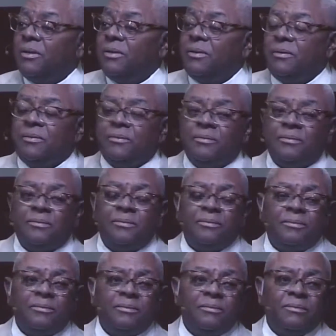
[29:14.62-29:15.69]

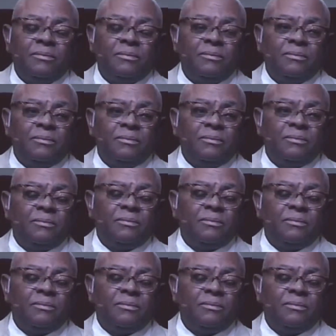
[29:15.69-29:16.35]
(silence)